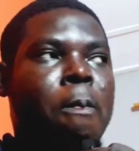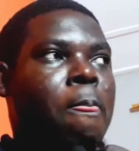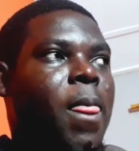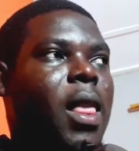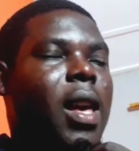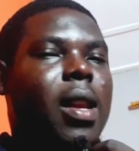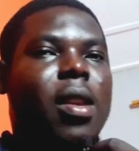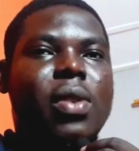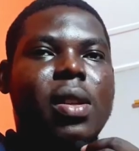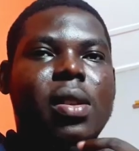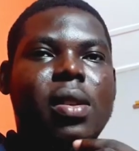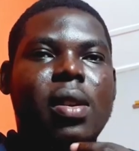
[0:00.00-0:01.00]
And
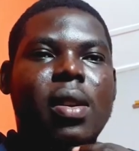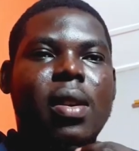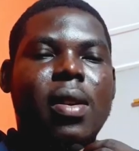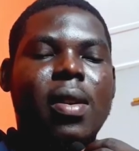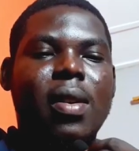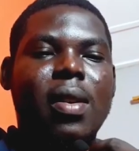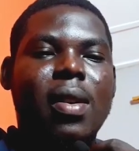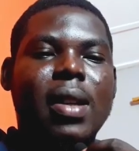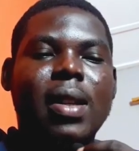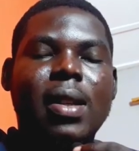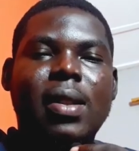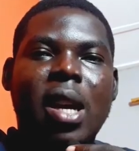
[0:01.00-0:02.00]
literally at that
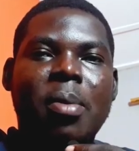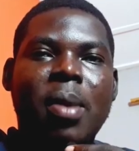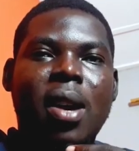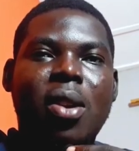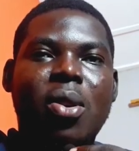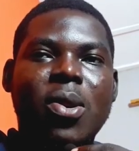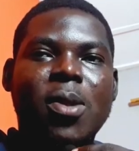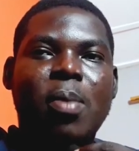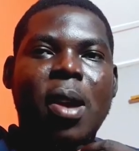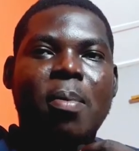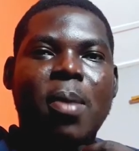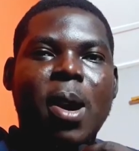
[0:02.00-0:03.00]
time I had lost my
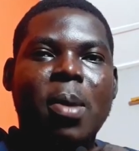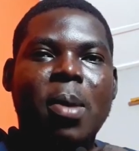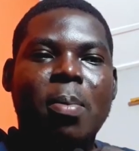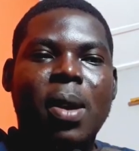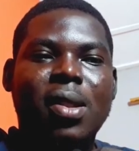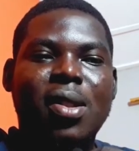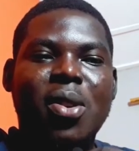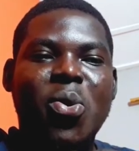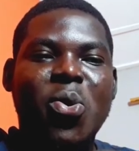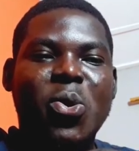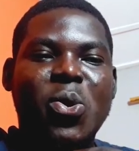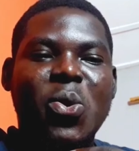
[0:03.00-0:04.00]
mom a month ago, so
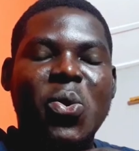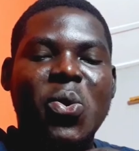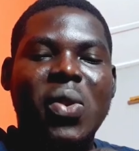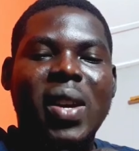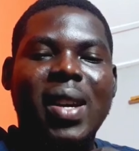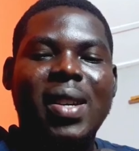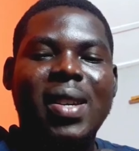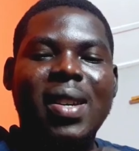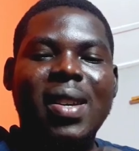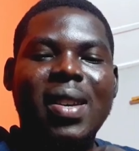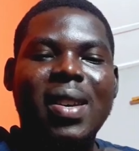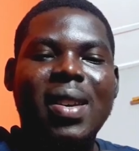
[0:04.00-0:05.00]
like
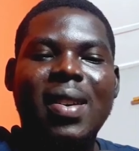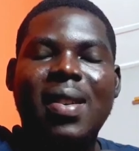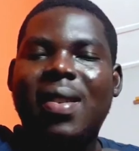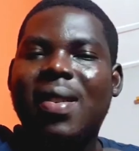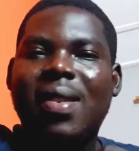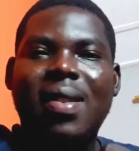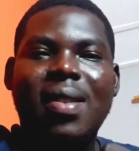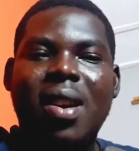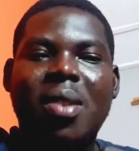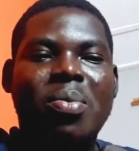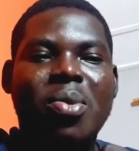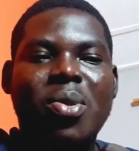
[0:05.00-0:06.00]
I
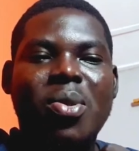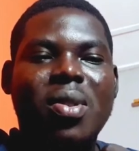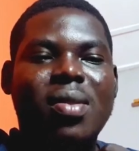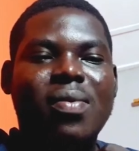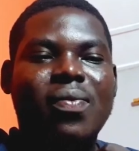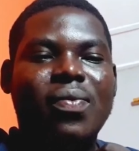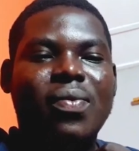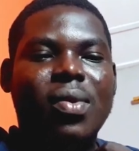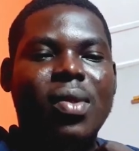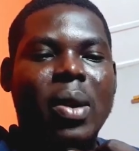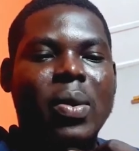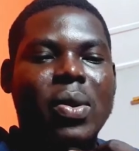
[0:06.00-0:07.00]
broke down
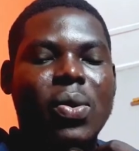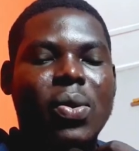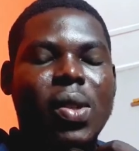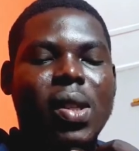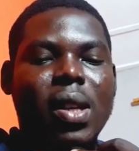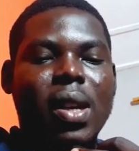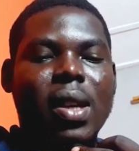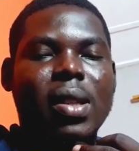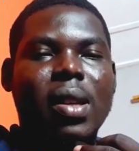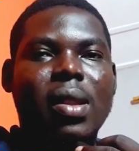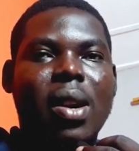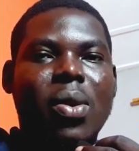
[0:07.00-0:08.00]
into tears, and that
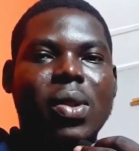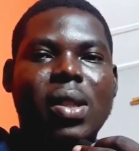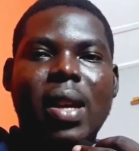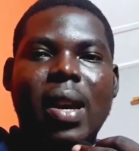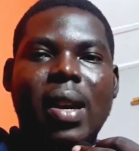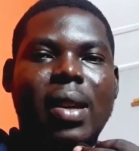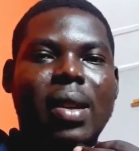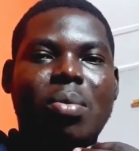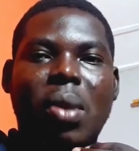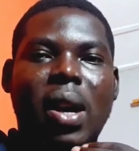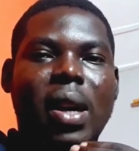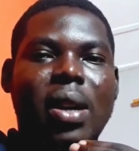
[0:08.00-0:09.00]
was like my
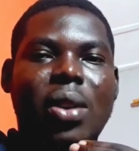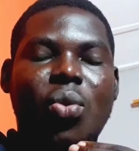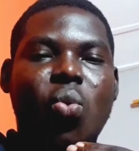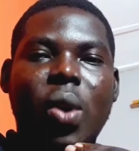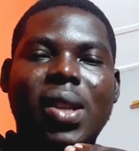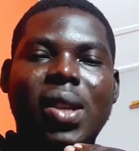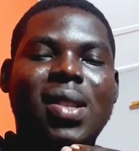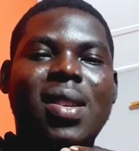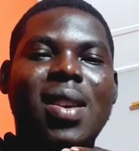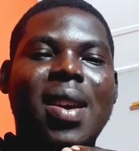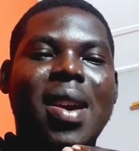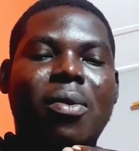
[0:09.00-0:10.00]
worst year
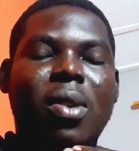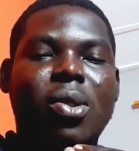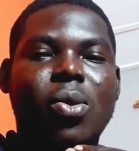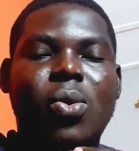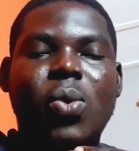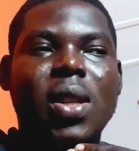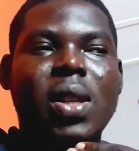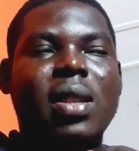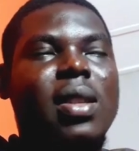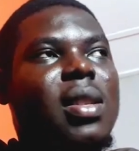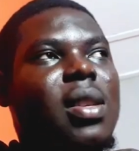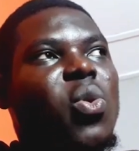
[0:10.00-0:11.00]
ever. So 2016
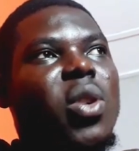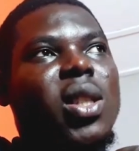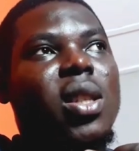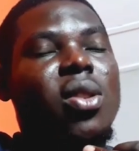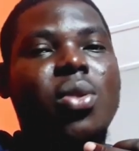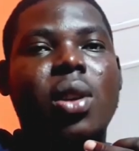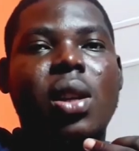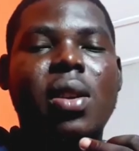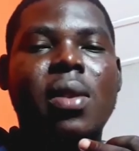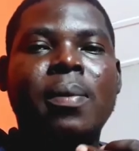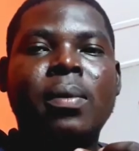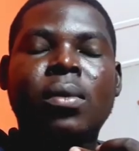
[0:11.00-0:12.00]
was literally
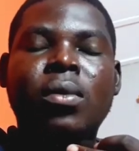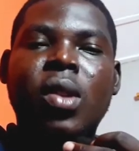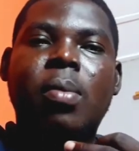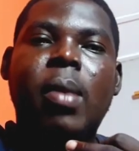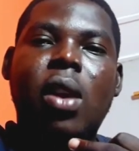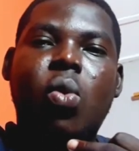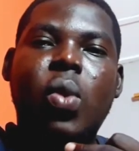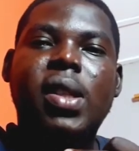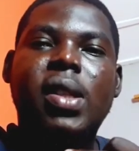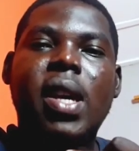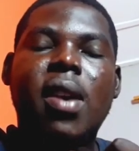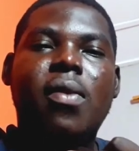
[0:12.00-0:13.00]
my worst year ever,
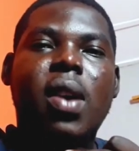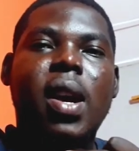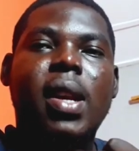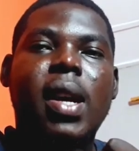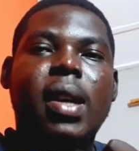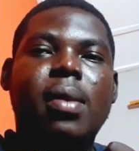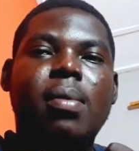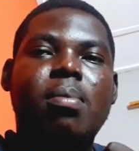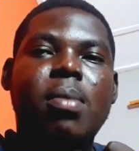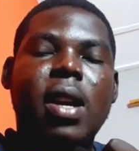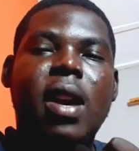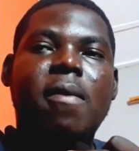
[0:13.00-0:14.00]
and I've
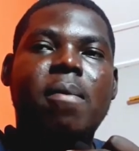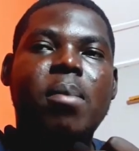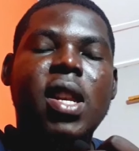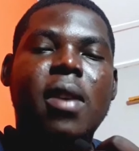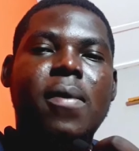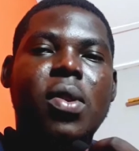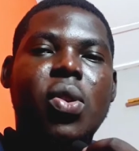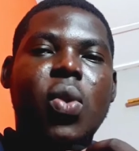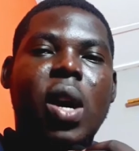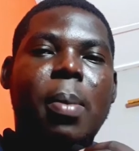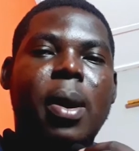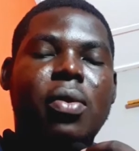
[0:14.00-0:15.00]
made a video about
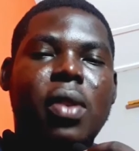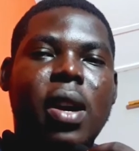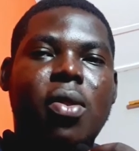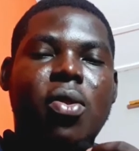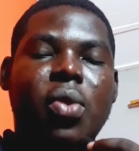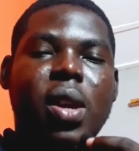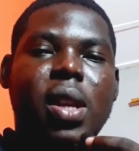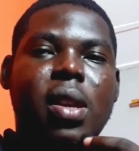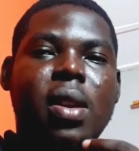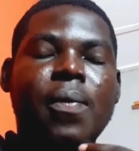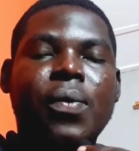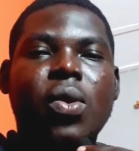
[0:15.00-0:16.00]
that already,
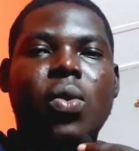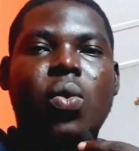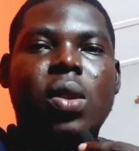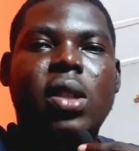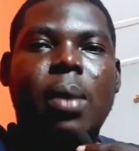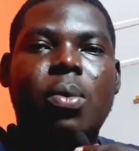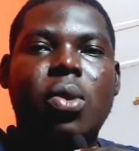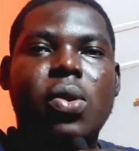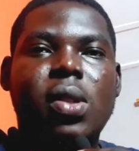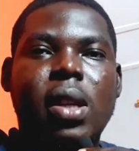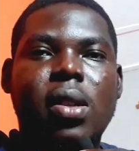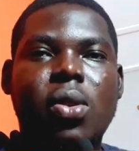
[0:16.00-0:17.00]
which I'm going to suggest
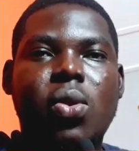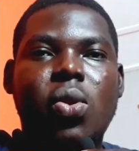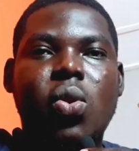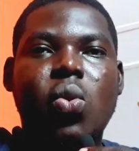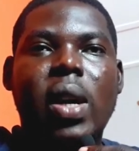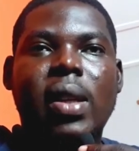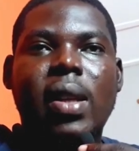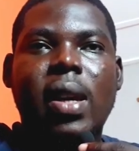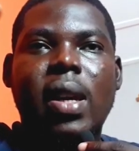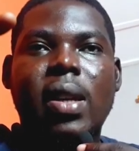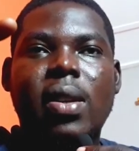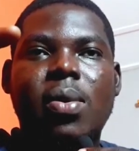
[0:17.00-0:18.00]
to you at the end.
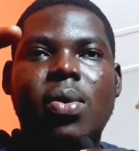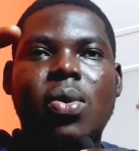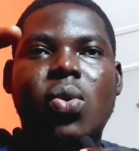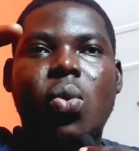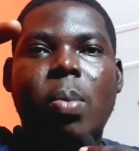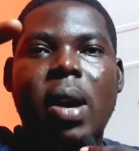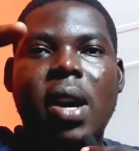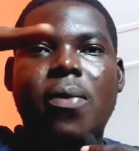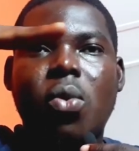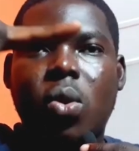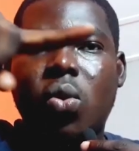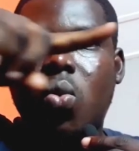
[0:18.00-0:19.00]
So but if you want to
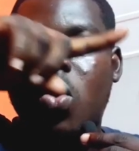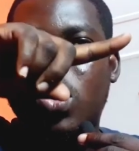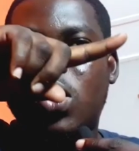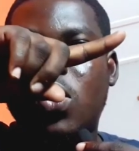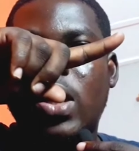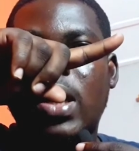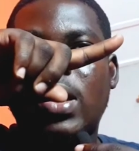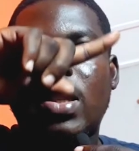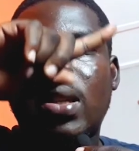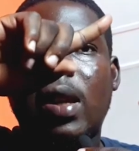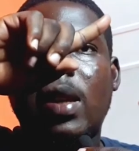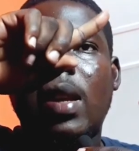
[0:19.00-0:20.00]
watch, you can just click the
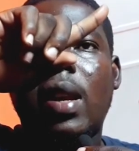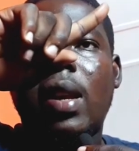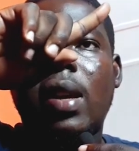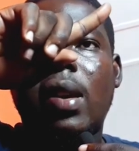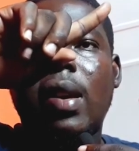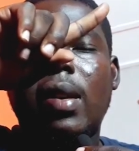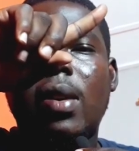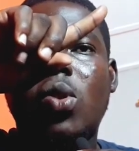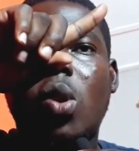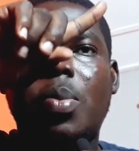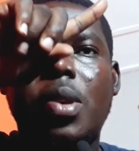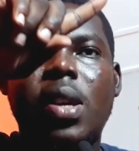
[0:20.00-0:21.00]
link at the top here
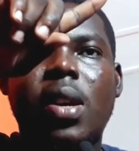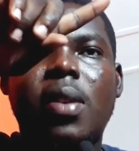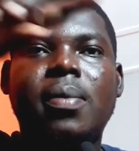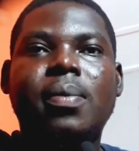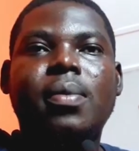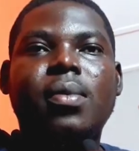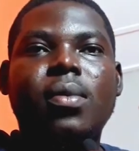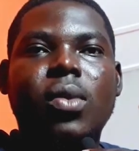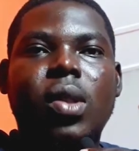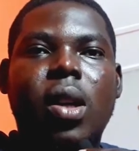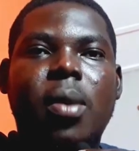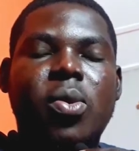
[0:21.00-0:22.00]
to
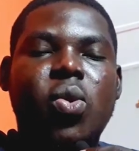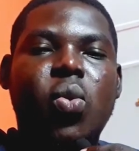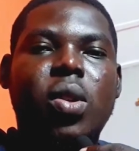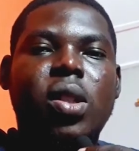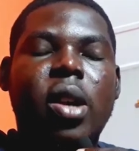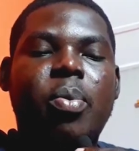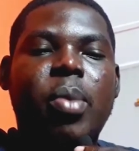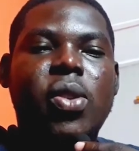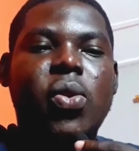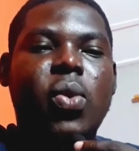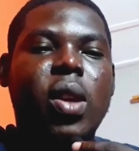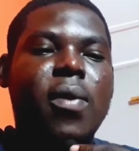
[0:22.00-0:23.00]
watch that particular
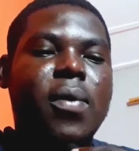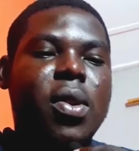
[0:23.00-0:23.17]
video.